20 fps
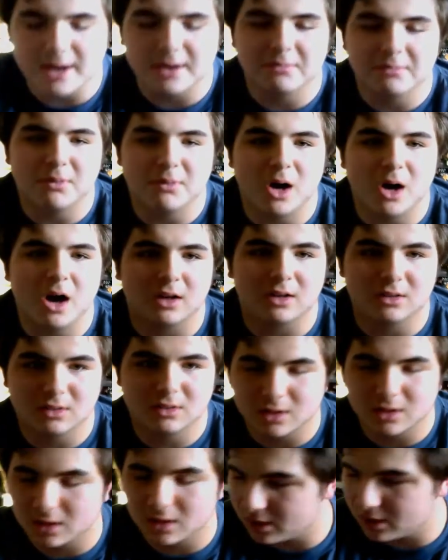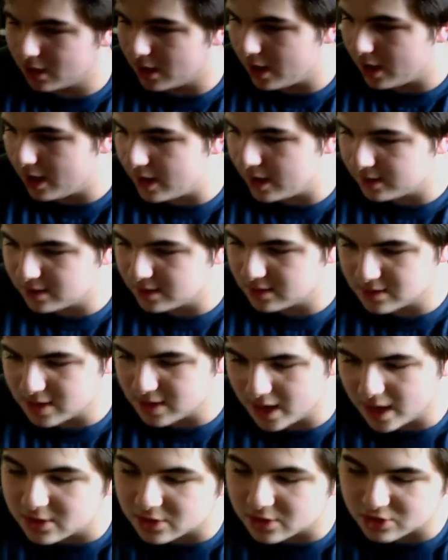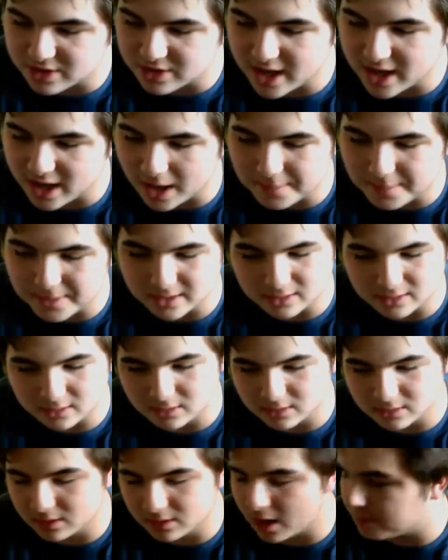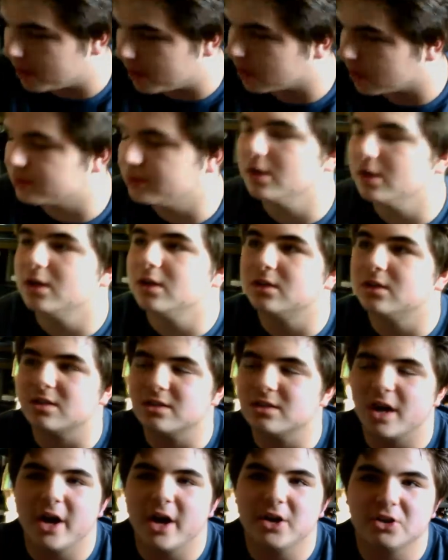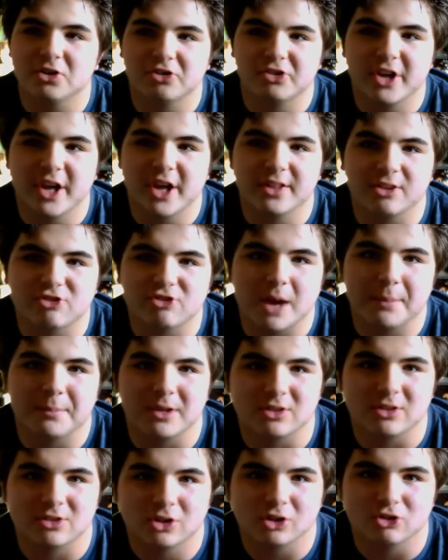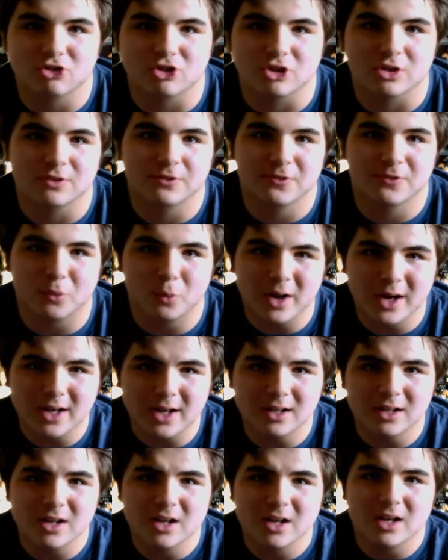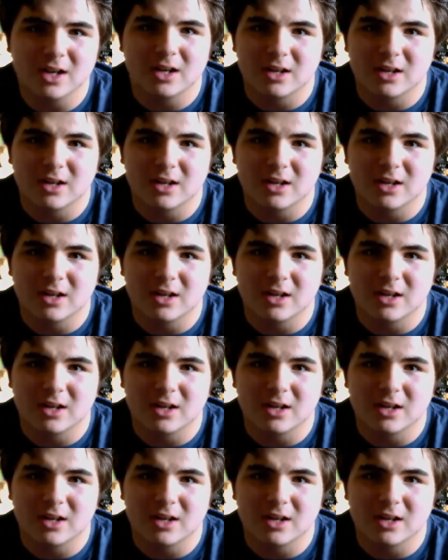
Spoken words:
and does not understand, does not understand the Japanese culture. For one,